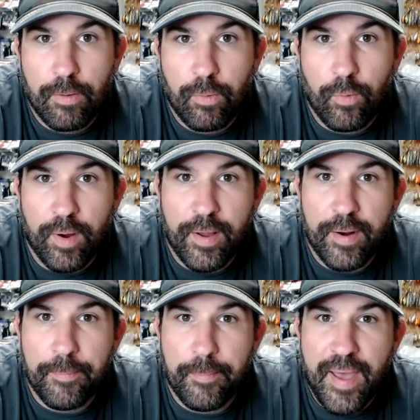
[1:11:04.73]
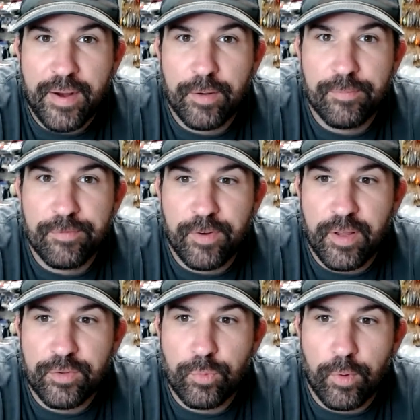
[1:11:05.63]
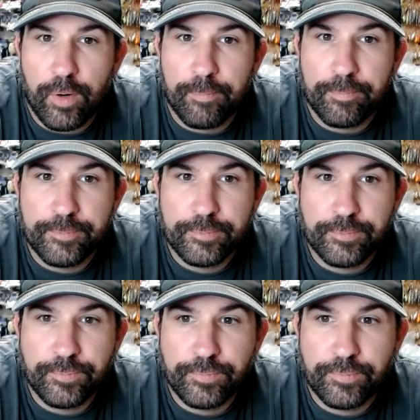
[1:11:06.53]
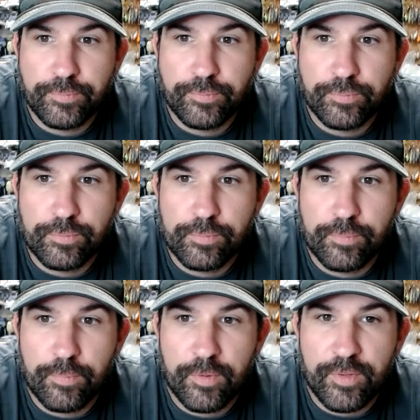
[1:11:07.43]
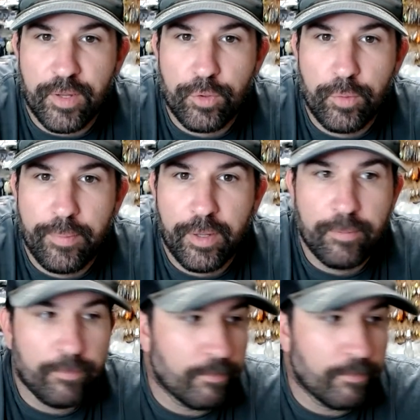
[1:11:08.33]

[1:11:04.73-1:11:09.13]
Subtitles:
Why not a Magnum finesse worm? Is that too big?